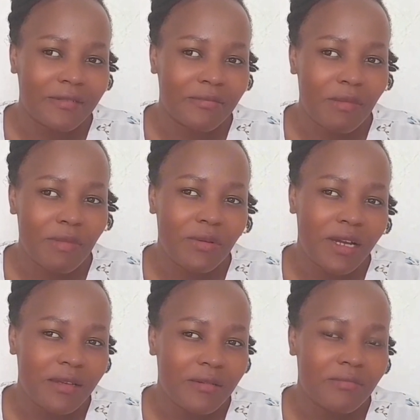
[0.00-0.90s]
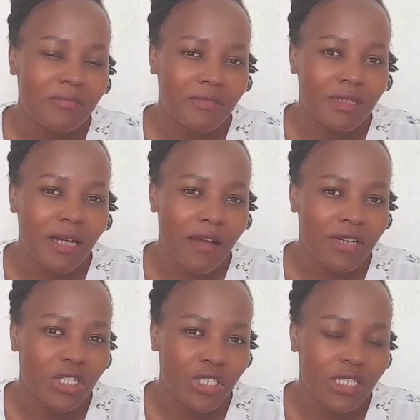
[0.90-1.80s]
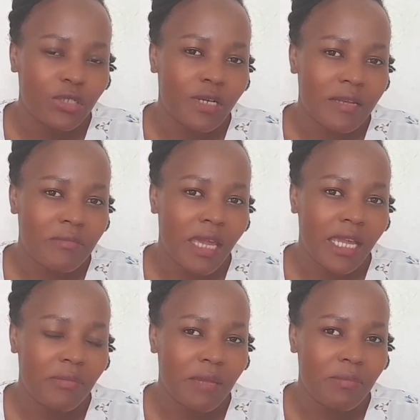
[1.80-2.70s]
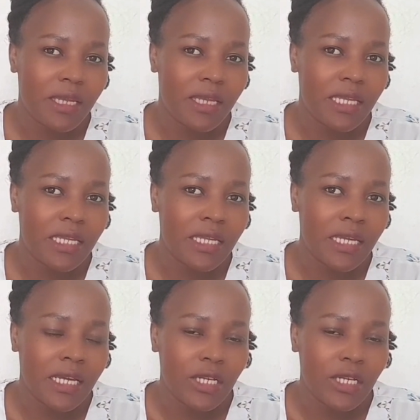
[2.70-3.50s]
Maybe you can, averagely, you can make maybe